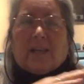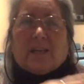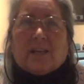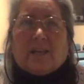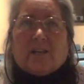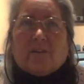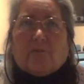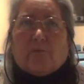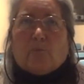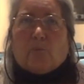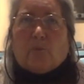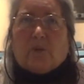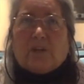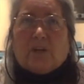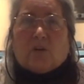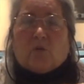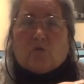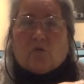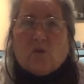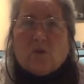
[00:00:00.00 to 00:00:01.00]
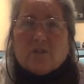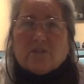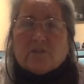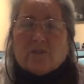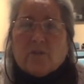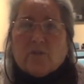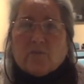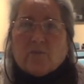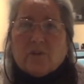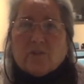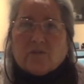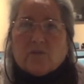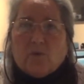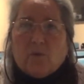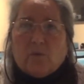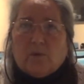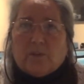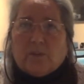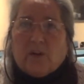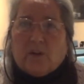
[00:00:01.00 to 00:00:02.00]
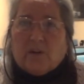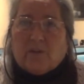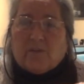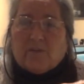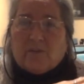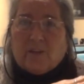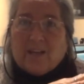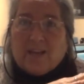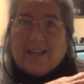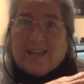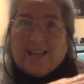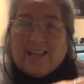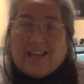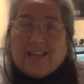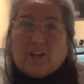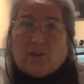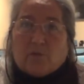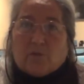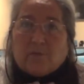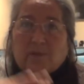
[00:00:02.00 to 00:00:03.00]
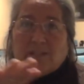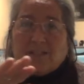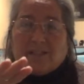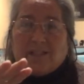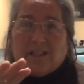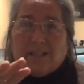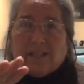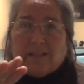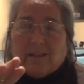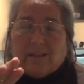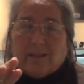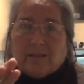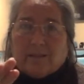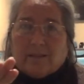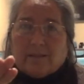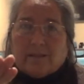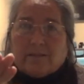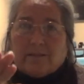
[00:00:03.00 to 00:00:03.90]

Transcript: If we cross the threshold of increasing the